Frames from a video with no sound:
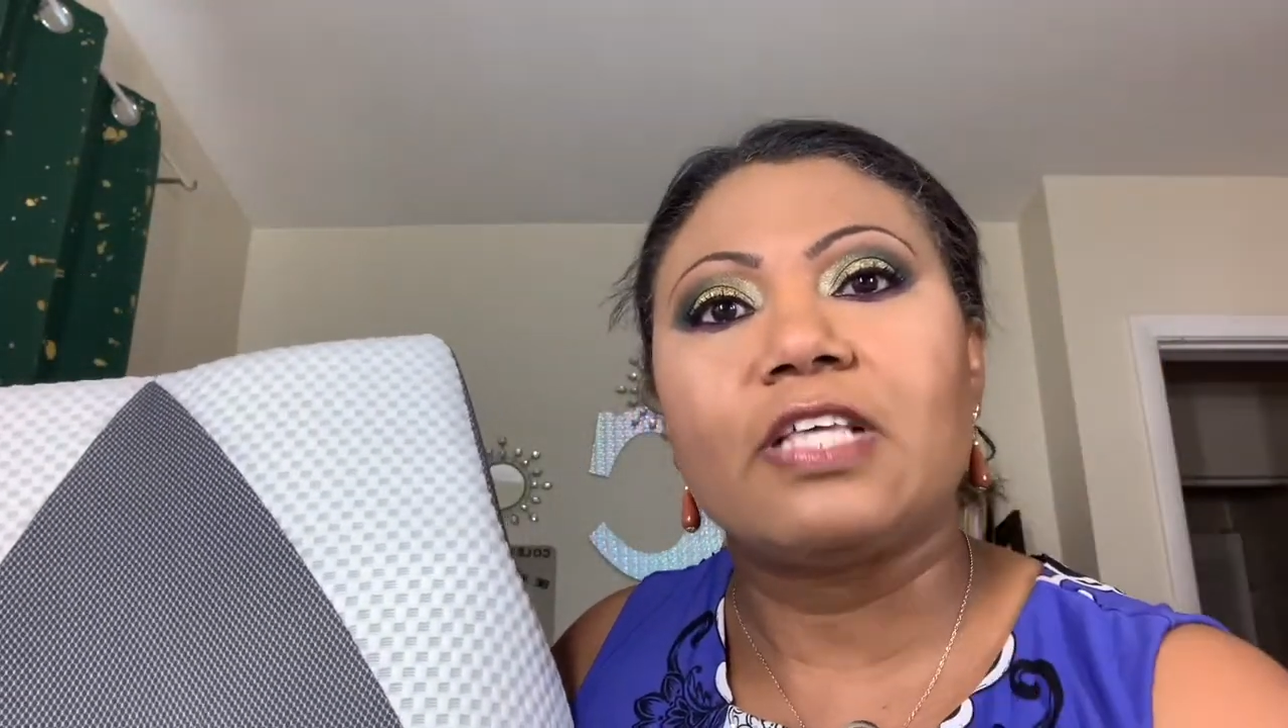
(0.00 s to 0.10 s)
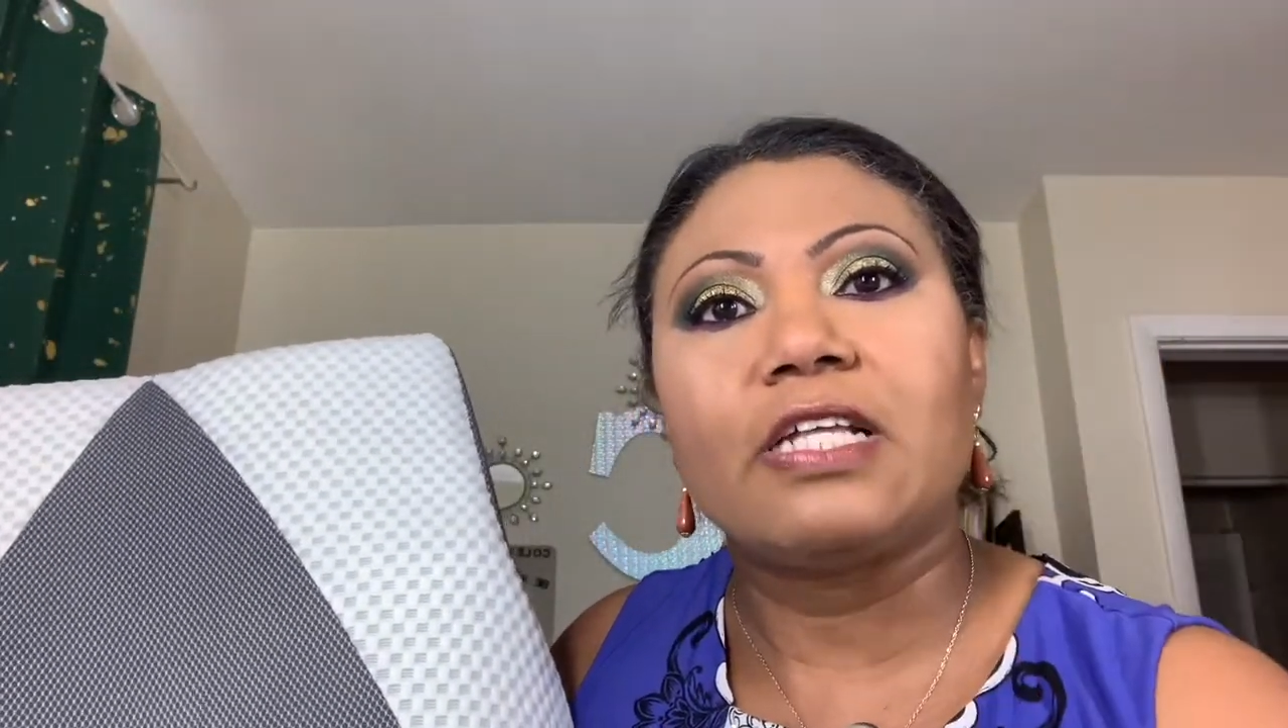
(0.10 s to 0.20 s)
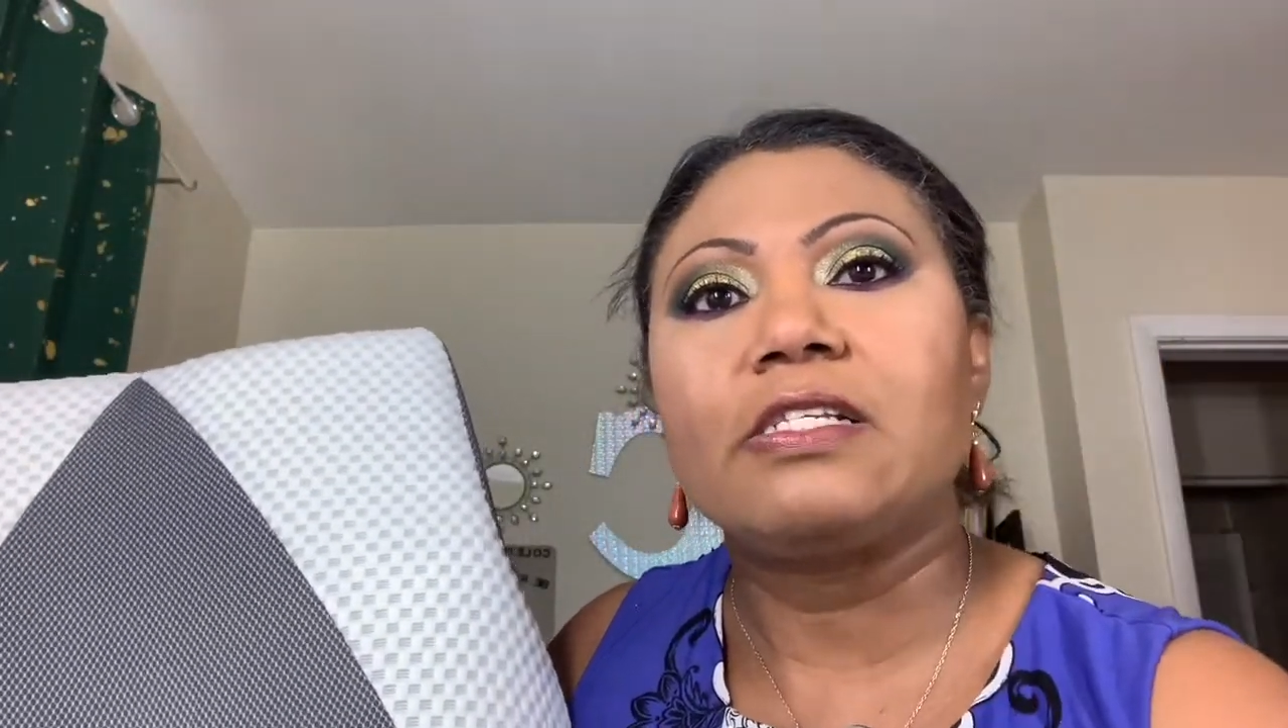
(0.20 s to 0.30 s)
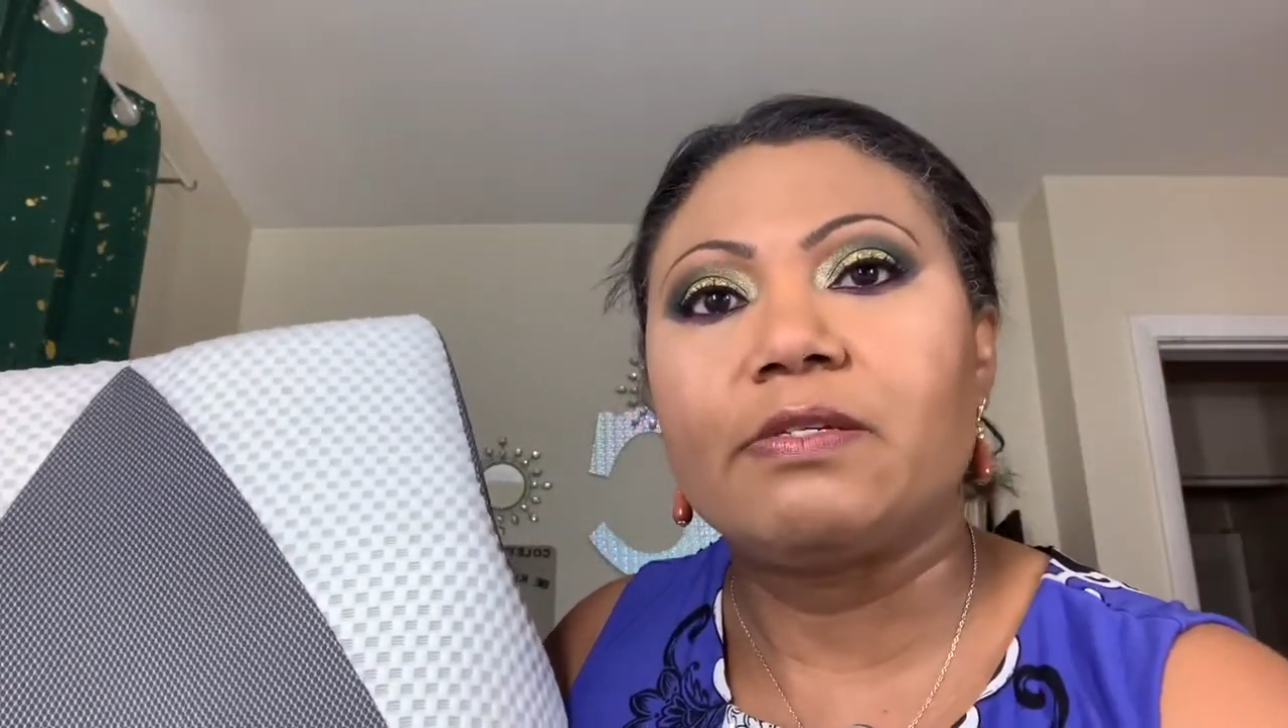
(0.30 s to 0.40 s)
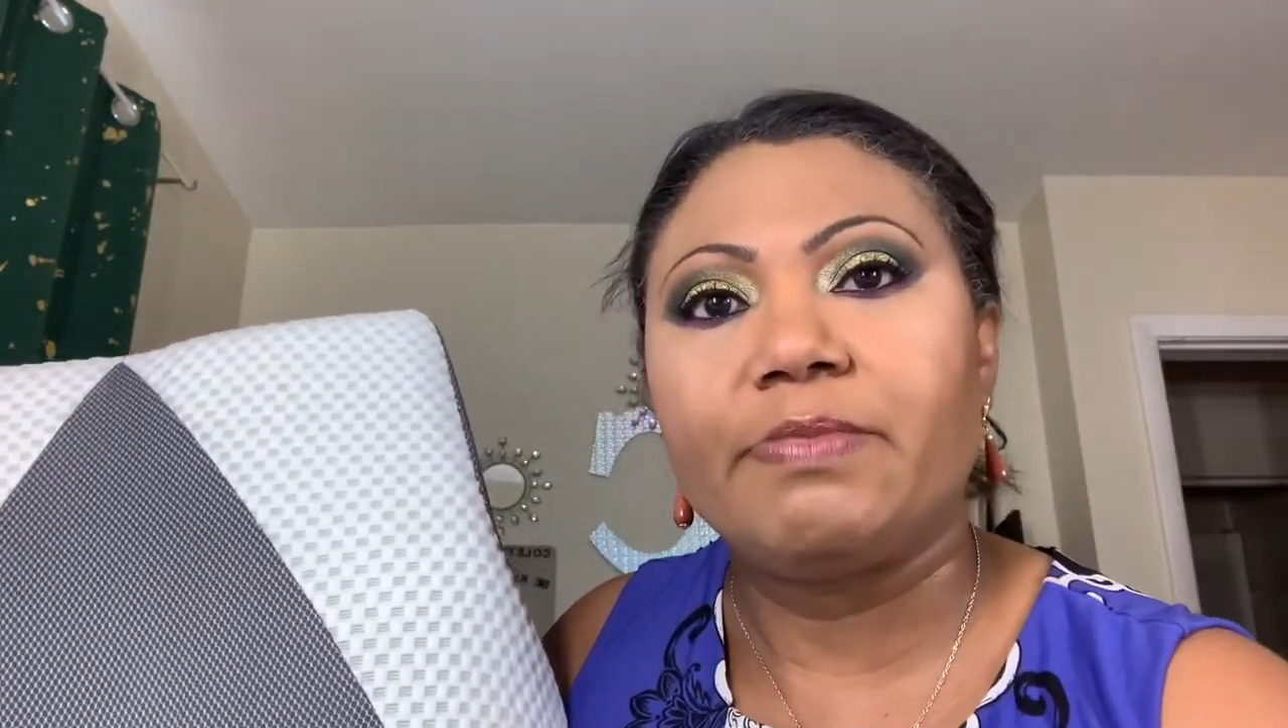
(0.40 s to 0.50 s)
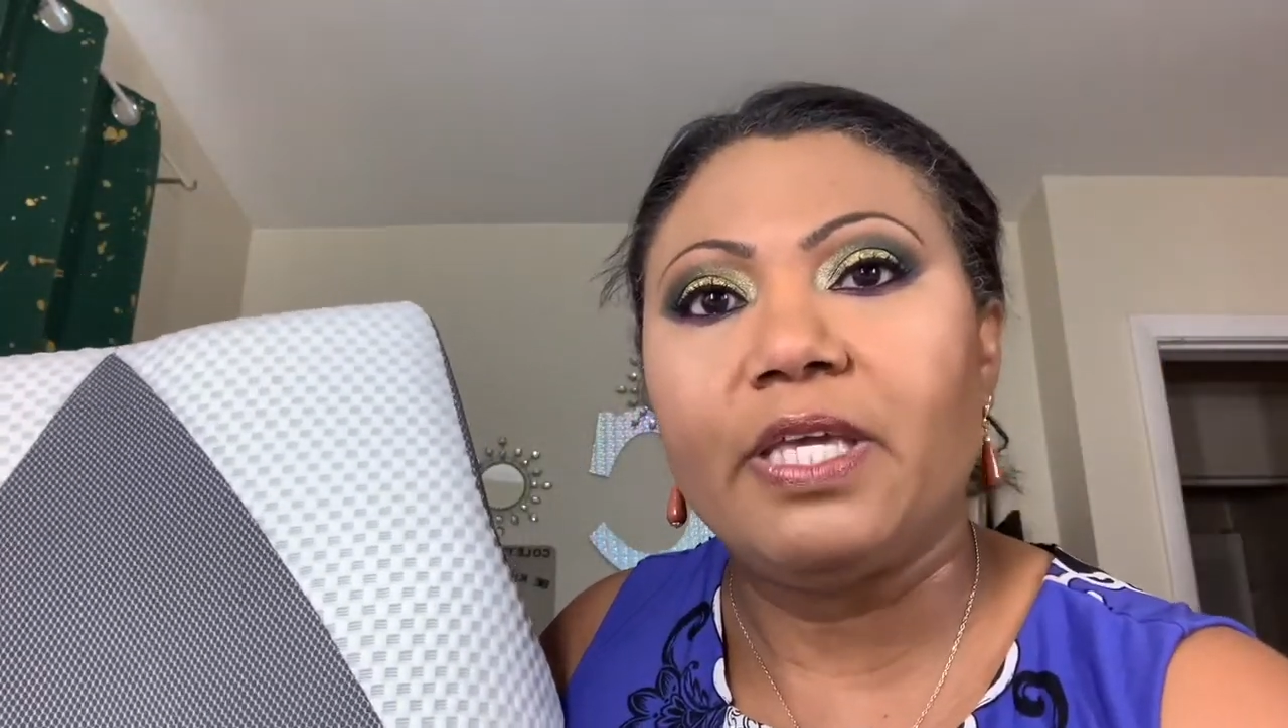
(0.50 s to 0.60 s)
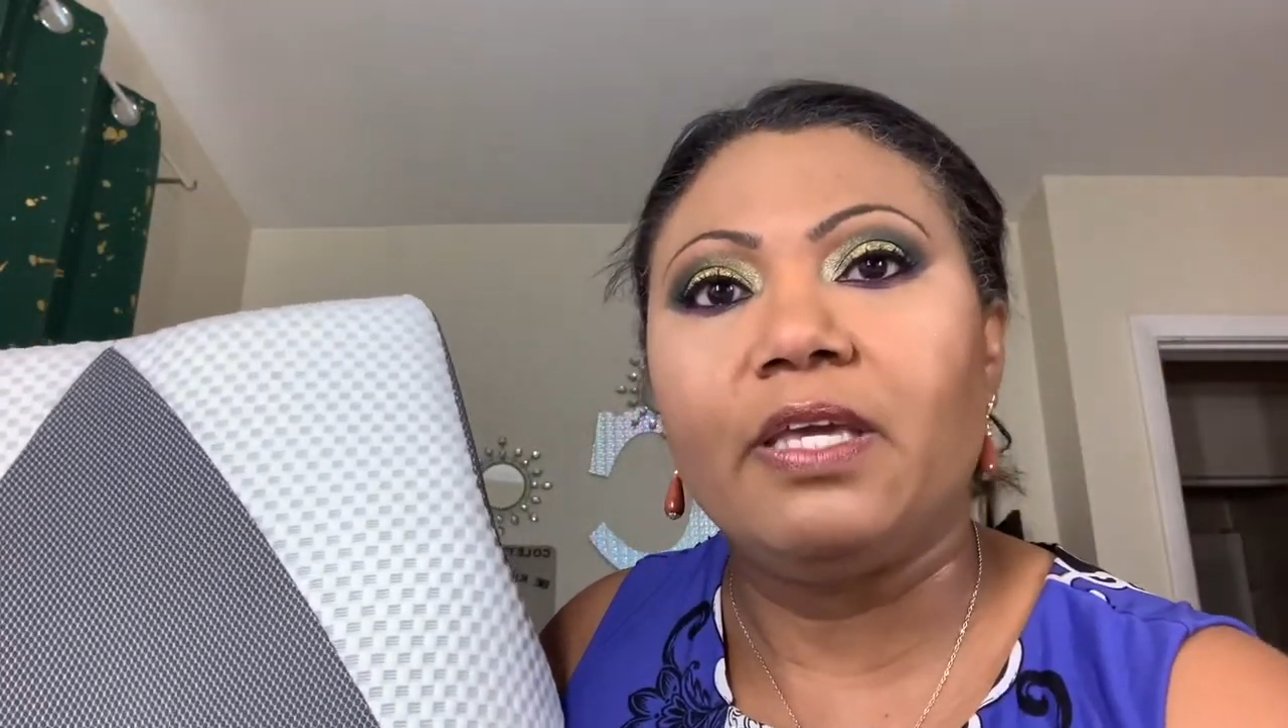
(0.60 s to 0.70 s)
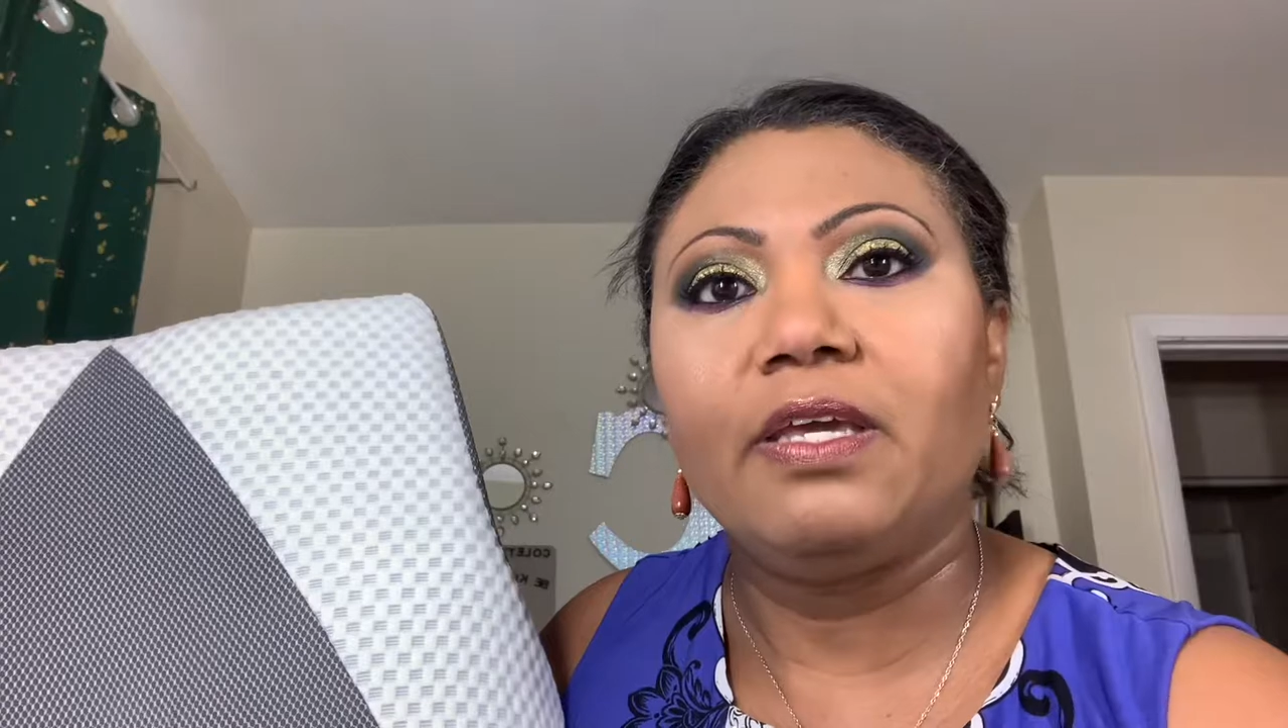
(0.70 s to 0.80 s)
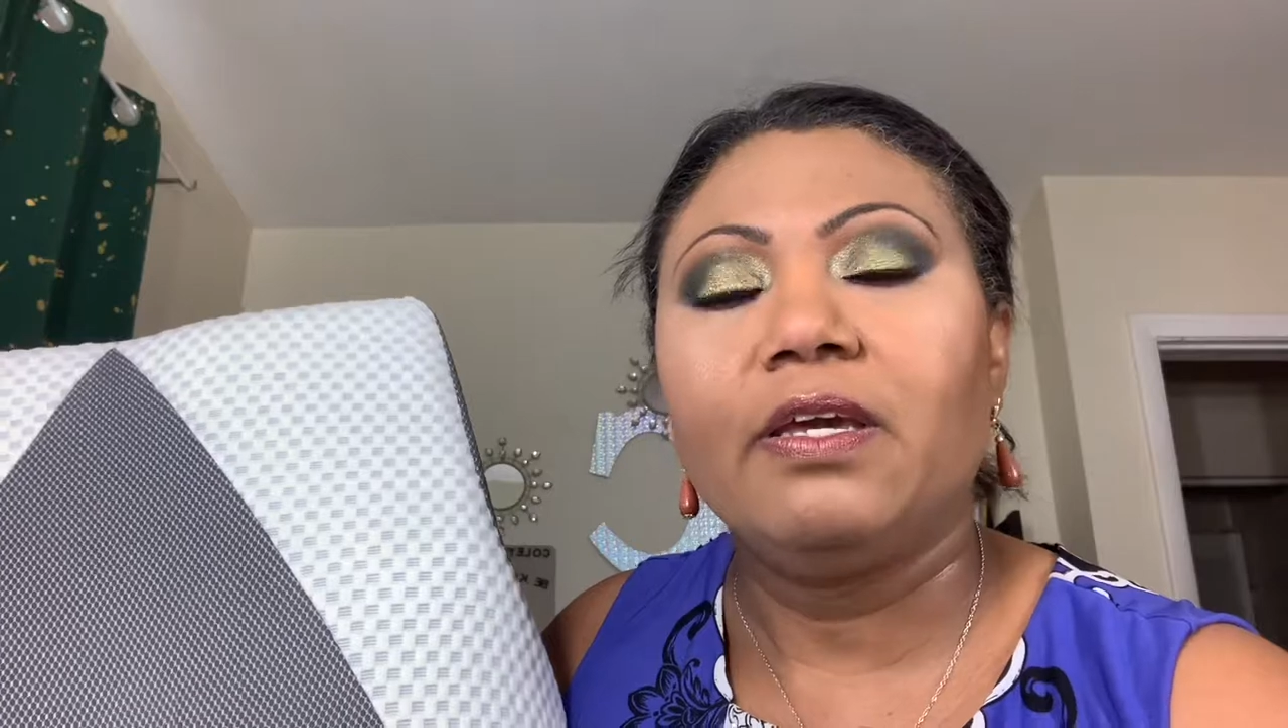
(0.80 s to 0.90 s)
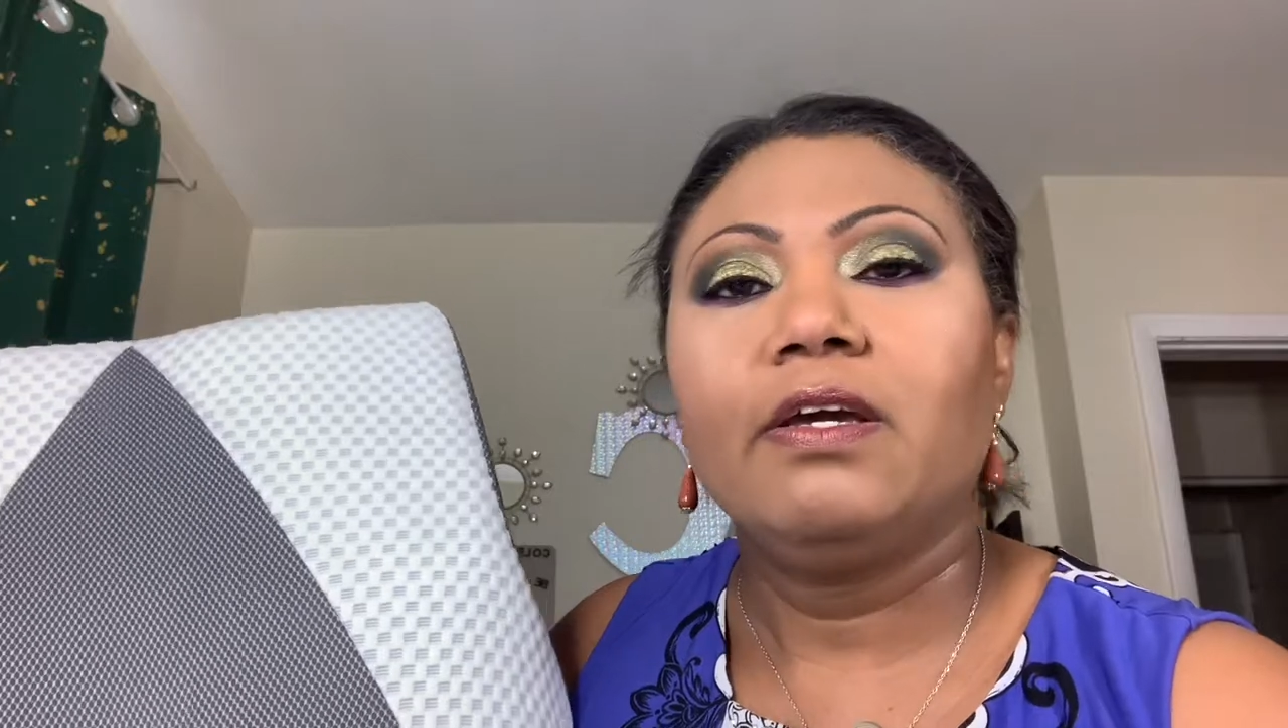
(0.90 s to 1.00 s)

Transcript: sent to me